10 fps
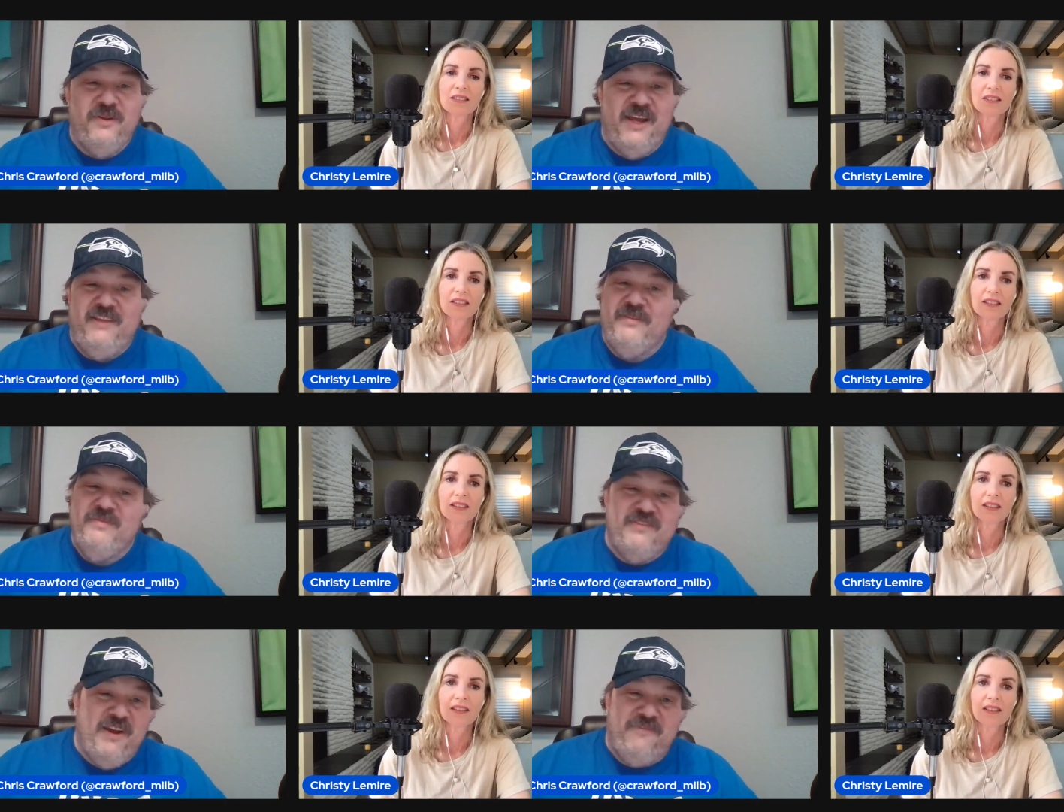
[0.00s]
Speaker 1: like
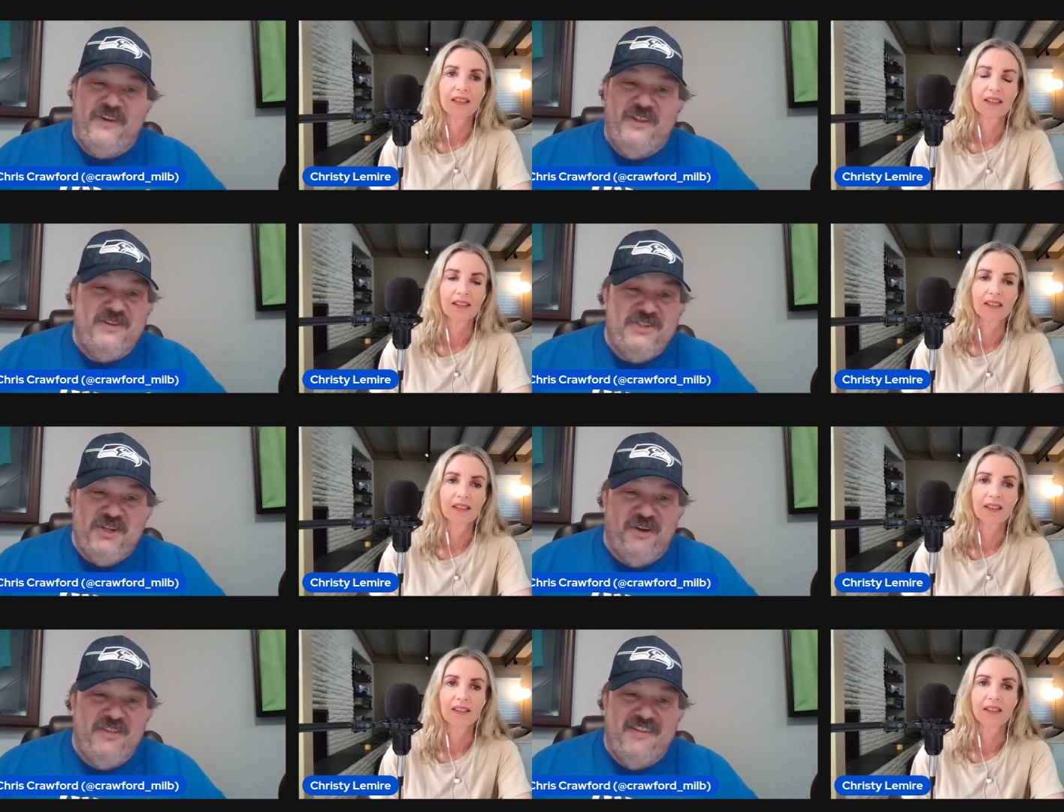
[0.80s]
some stuff on their
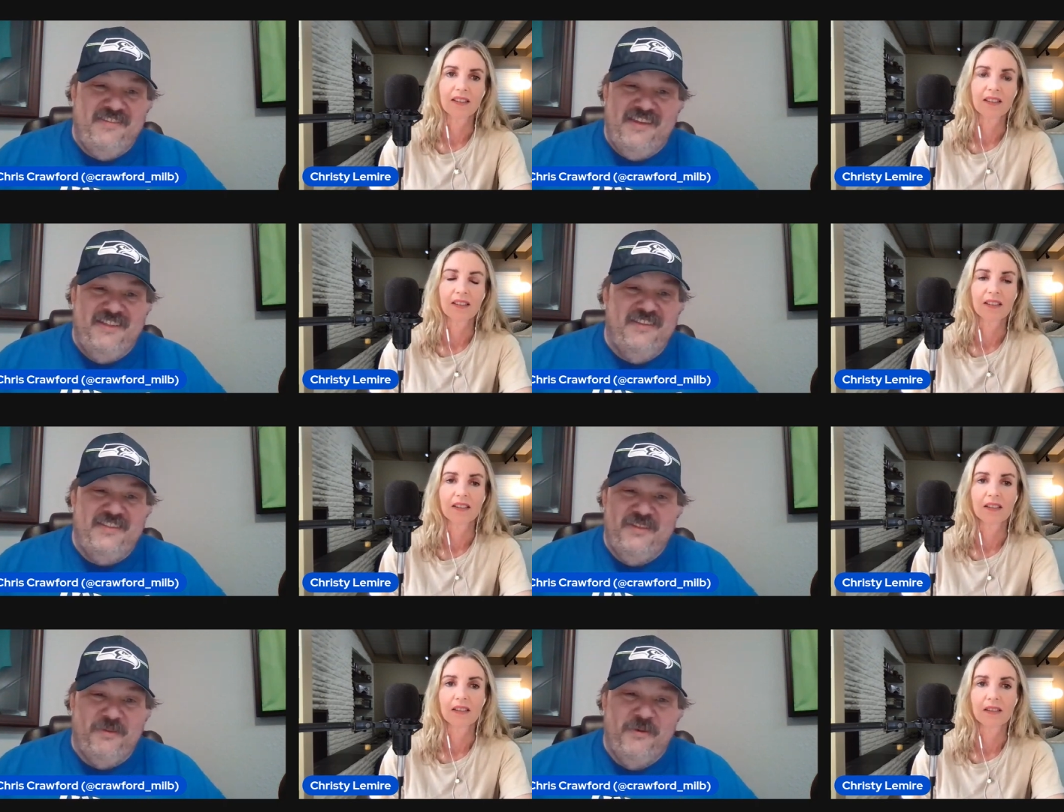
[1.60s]
shirt that said
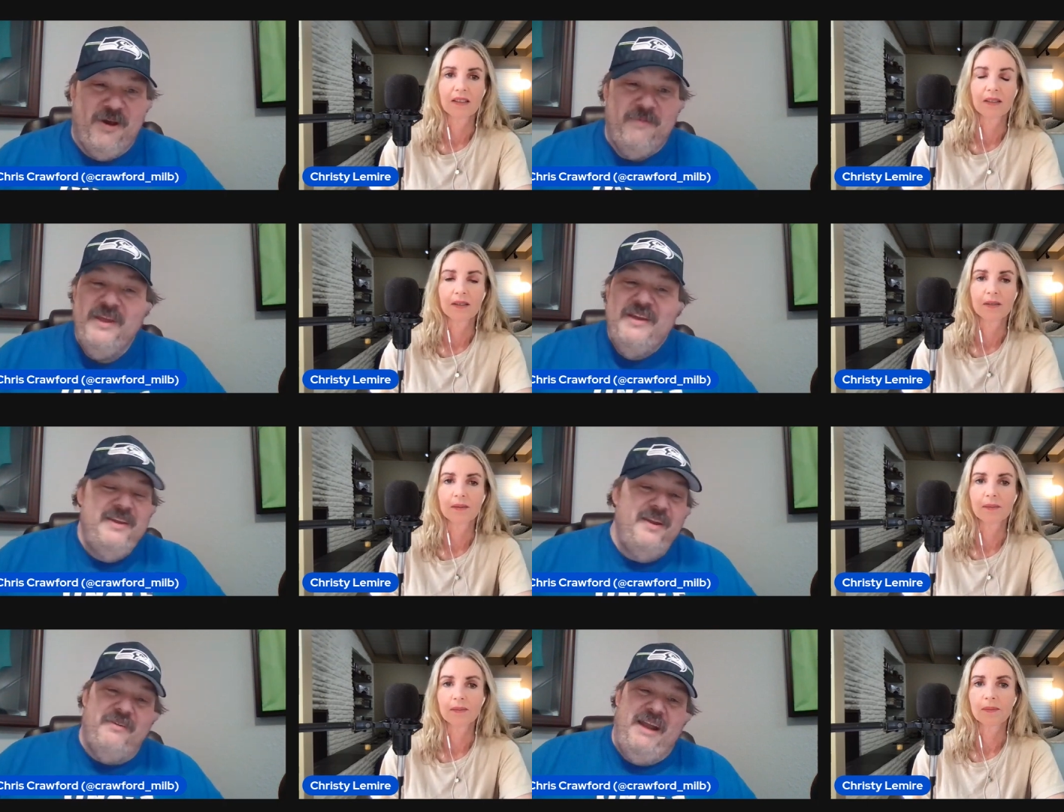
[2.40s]
that they threw up.
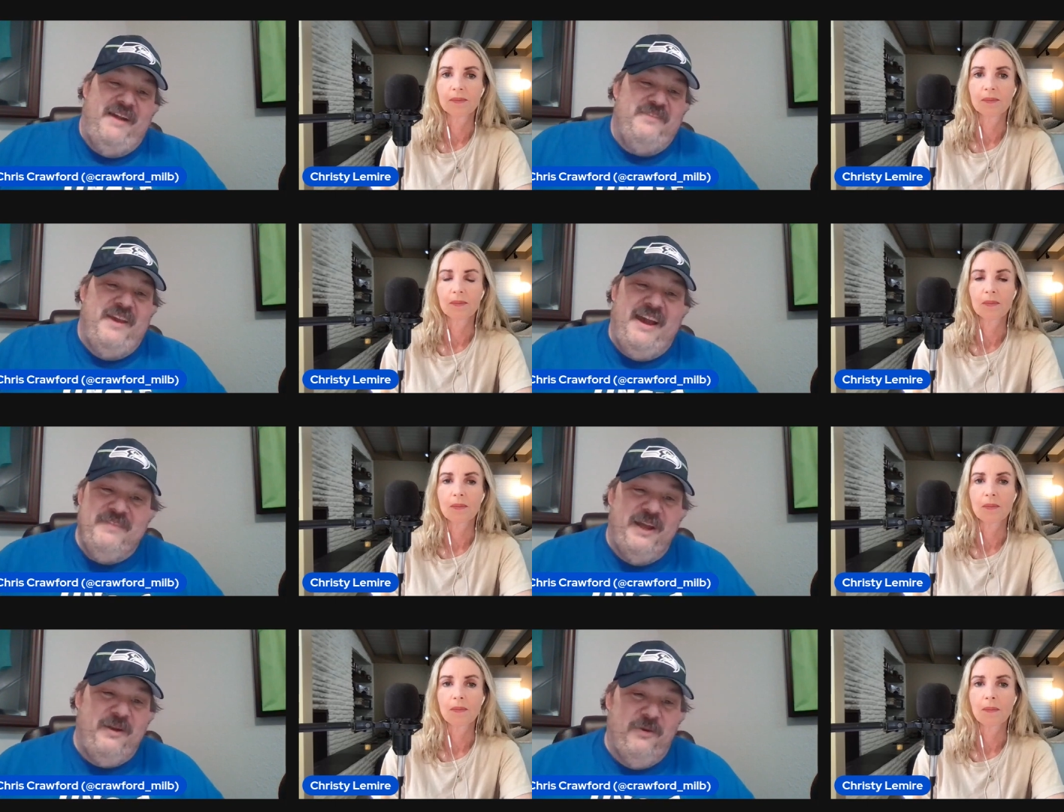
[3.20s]
You don't have to
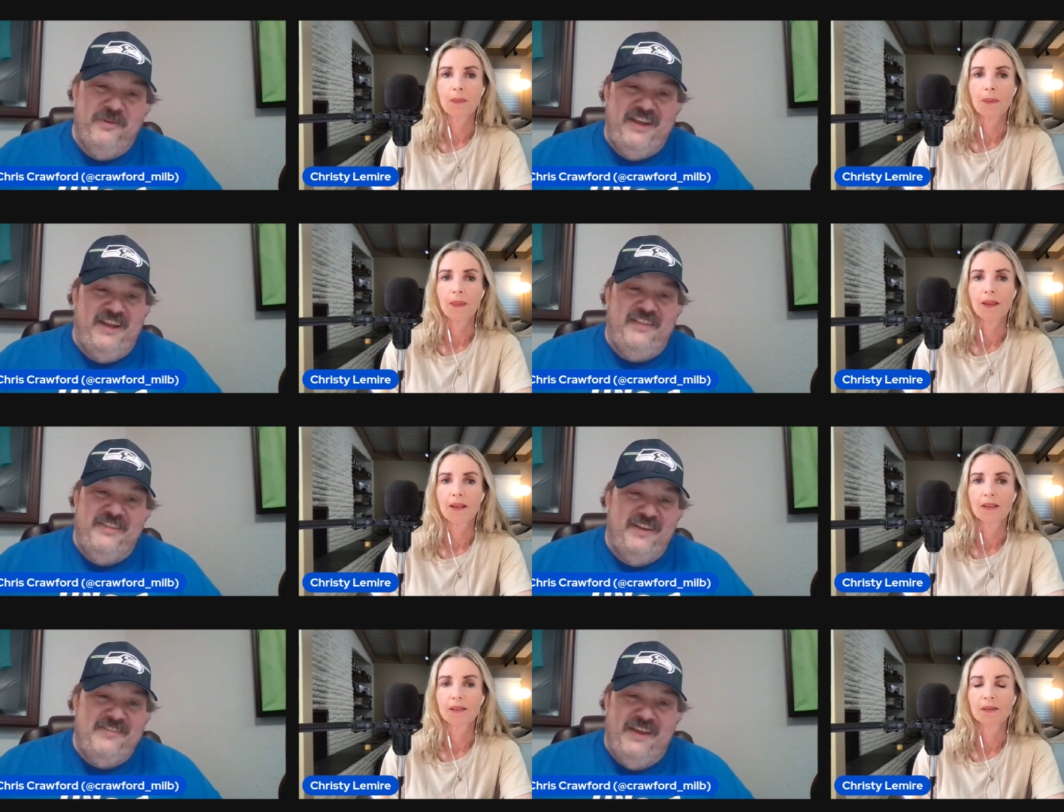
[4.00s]
have that whole dang
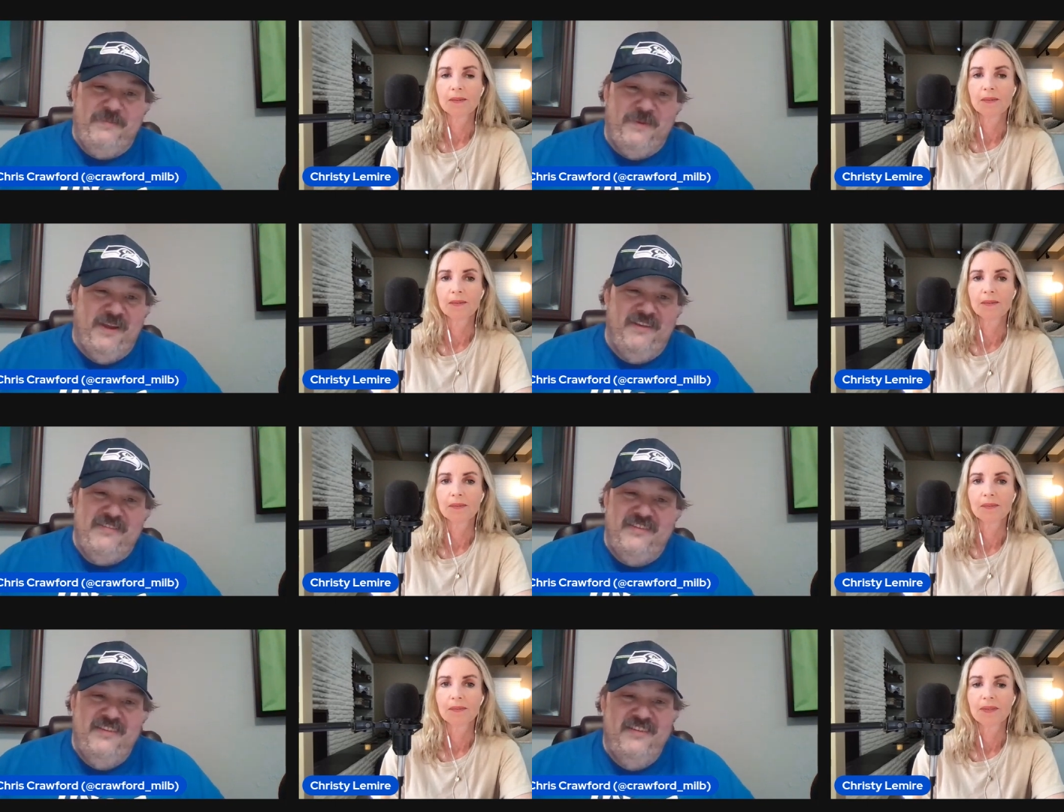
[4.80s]
thing take
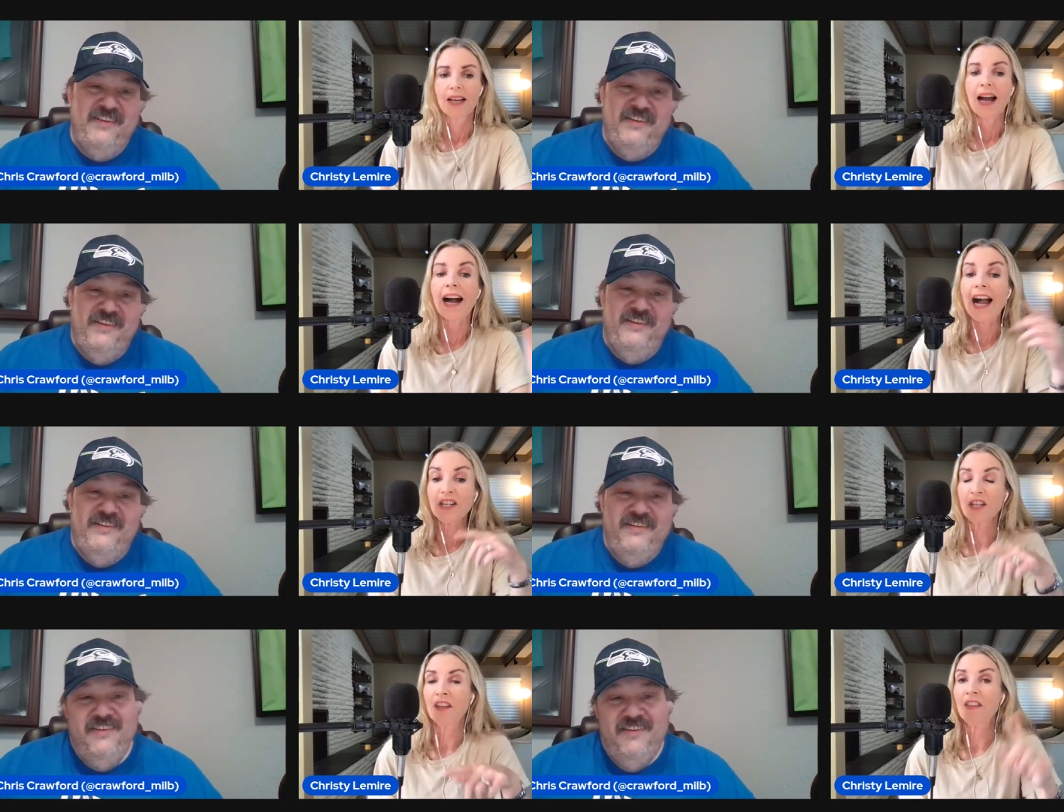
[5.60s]
place.
Speaker 2: I
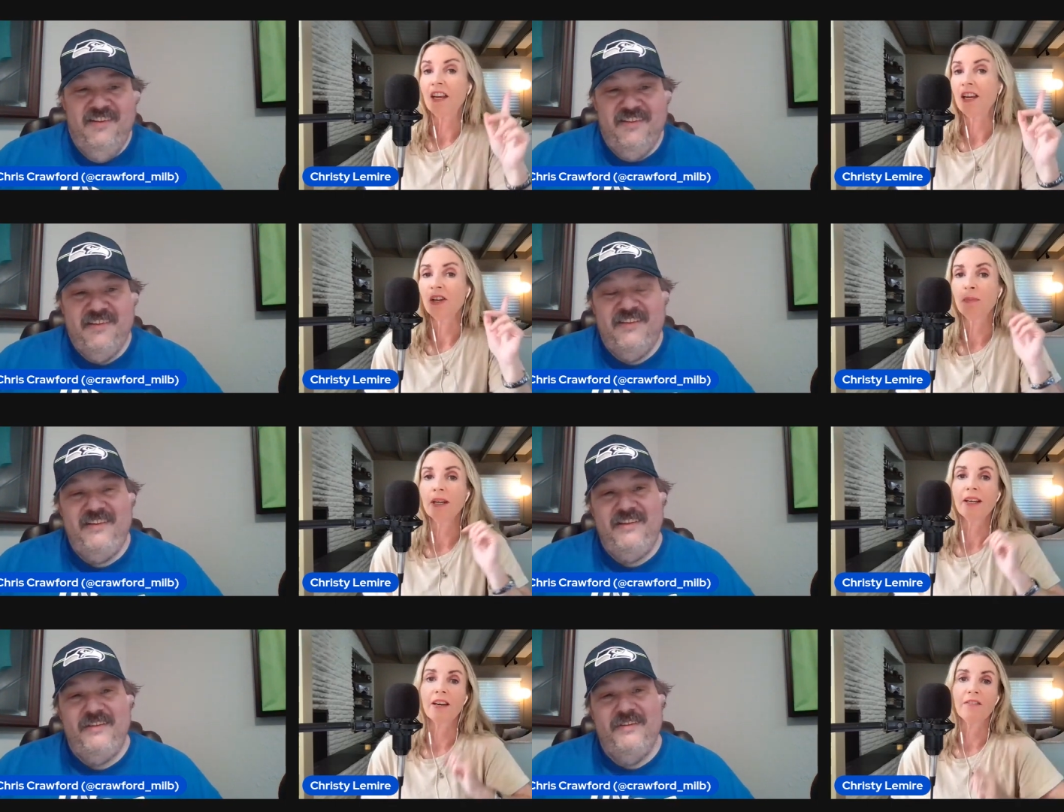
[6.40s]
actually think they didn't go
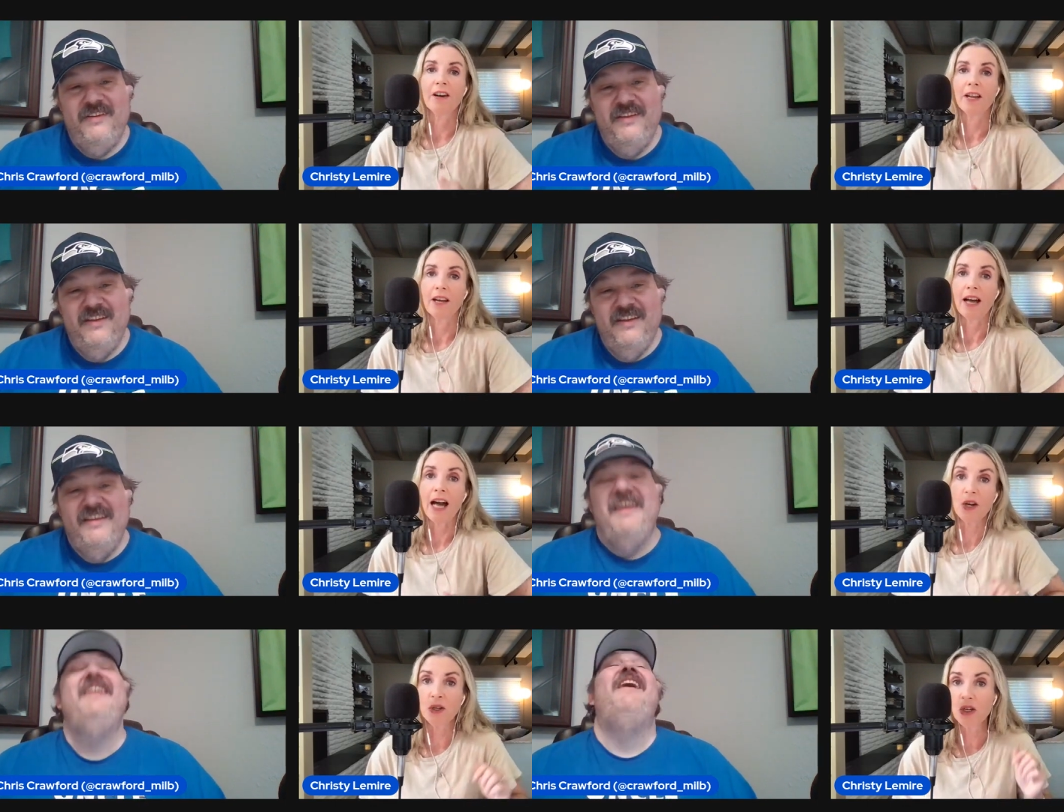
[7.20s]
big enough on it.
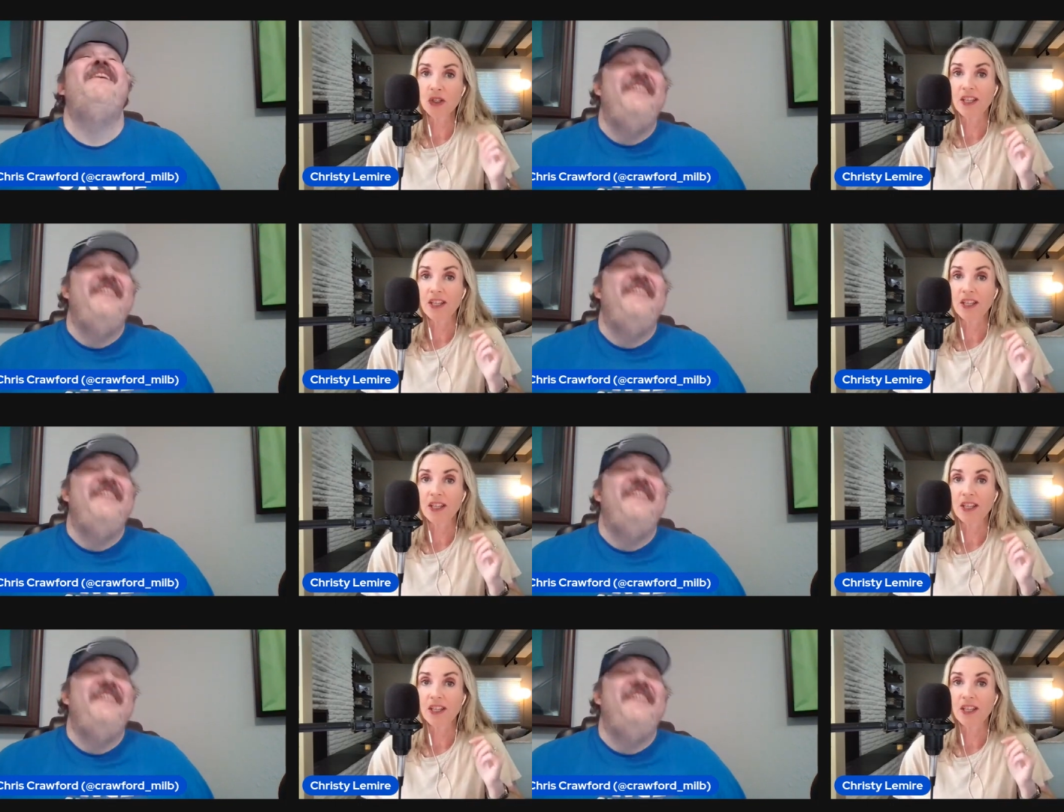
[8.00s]
I don't usually okay.